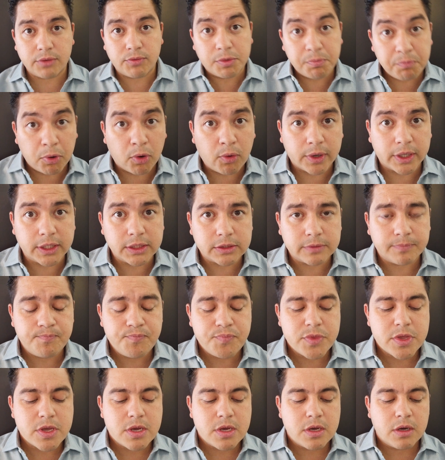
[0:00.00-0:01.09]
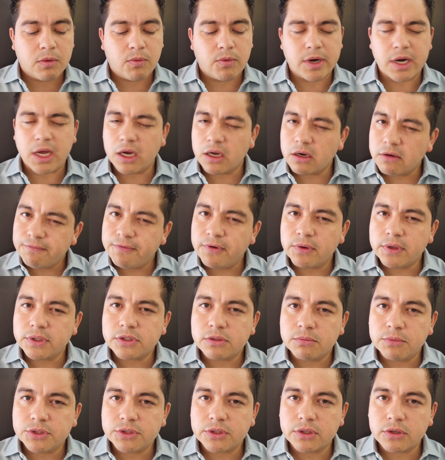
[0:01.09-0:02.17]
report. We're not going to focus
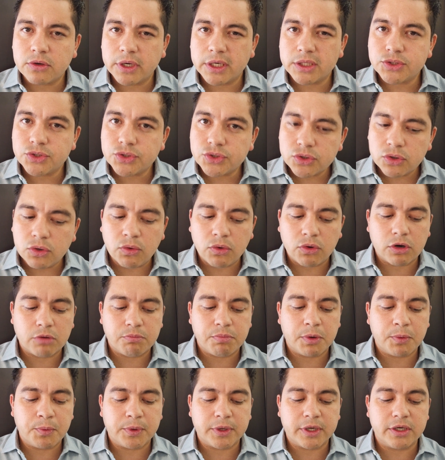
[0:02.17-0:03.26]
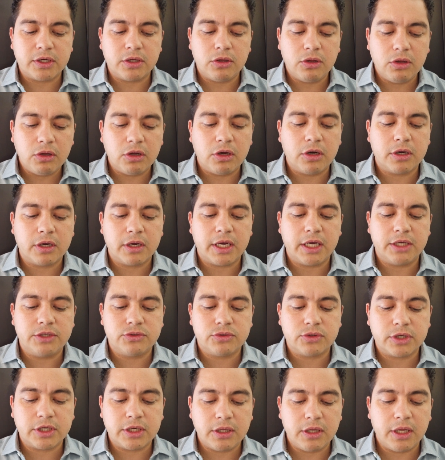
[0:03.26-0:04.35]
so much on the credit score, but we're going to look at
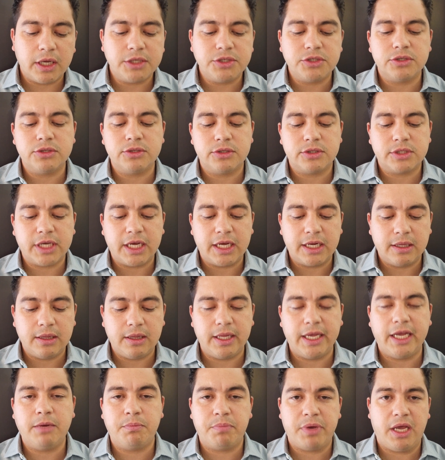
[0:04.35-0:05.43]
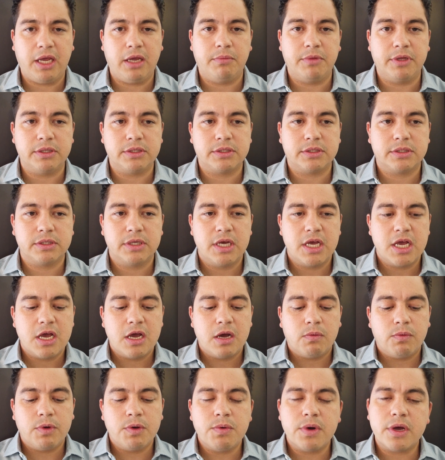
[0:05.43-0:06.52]
your collections and late payments.
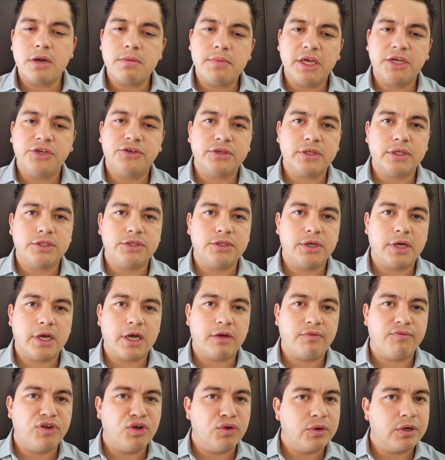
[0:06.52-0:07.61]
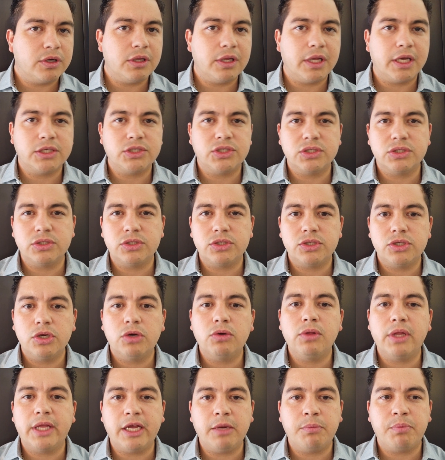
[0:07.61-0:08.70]
We want to make sure that you have no collections,
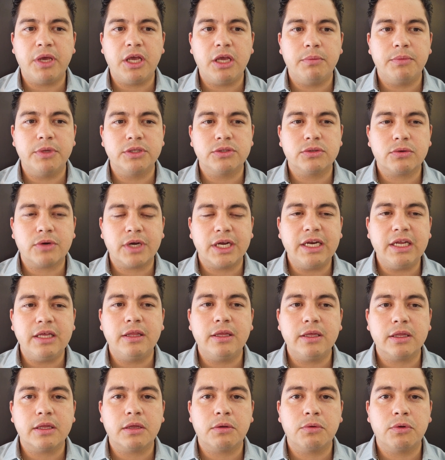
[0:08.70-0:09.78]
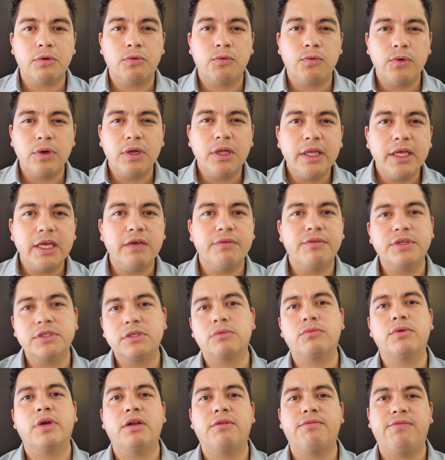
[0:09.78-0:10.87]
no late payments, or anything that would really give us
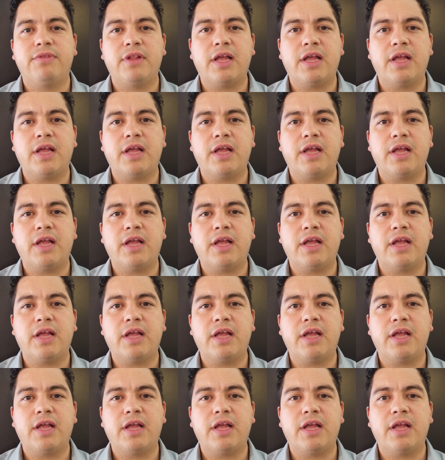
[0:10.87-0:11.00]
a red